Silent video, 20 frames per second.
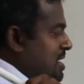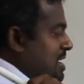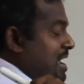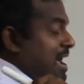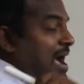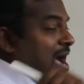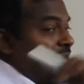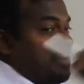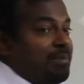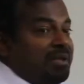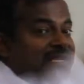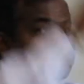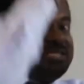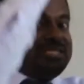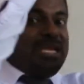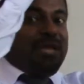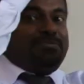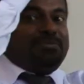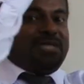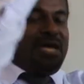How many
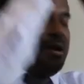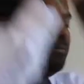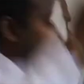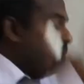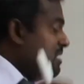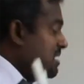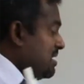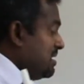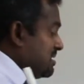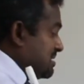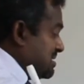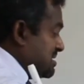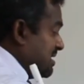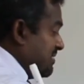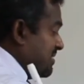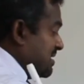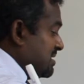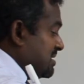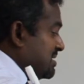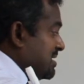steps up?
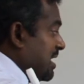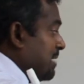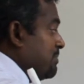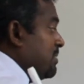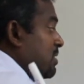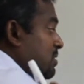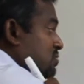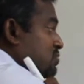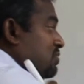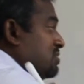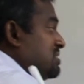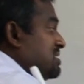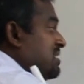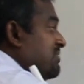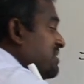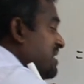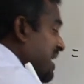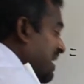seven steps, so seven